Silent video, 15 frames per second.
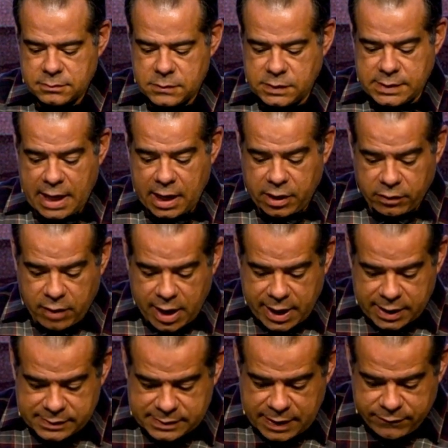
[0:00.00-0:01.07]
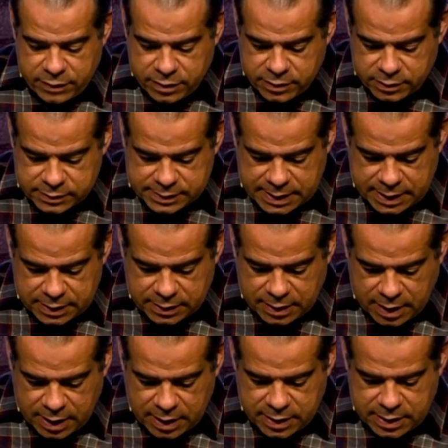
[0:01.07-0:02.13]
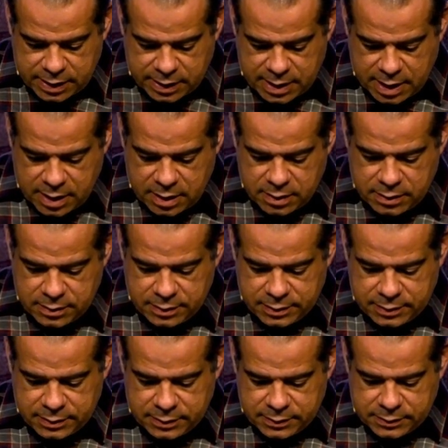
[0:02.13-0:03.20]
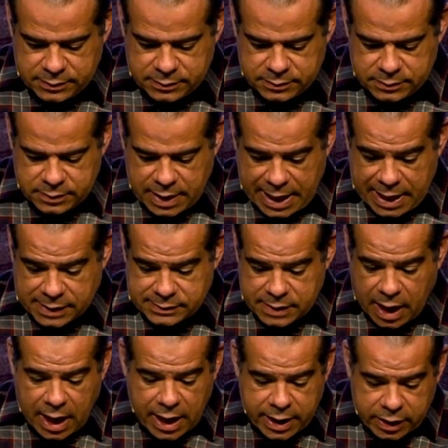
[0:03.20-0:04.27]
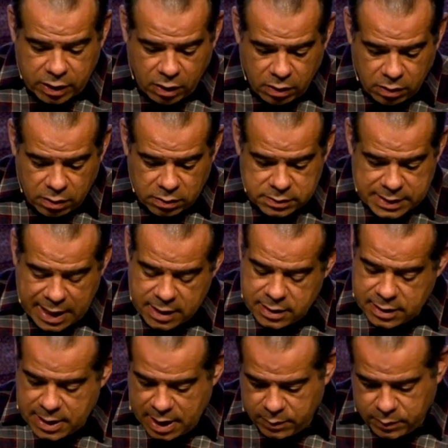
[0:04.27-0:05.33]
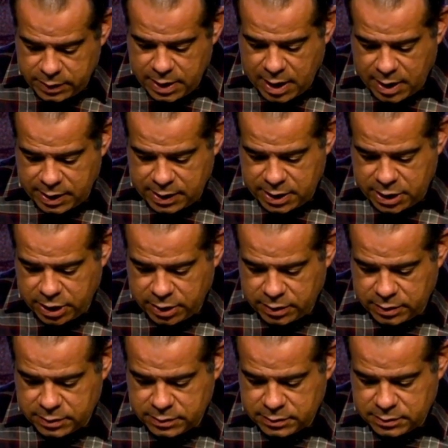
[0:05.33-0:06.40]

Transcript: Zechariah 7:13 God again, "As I called and they would not hear,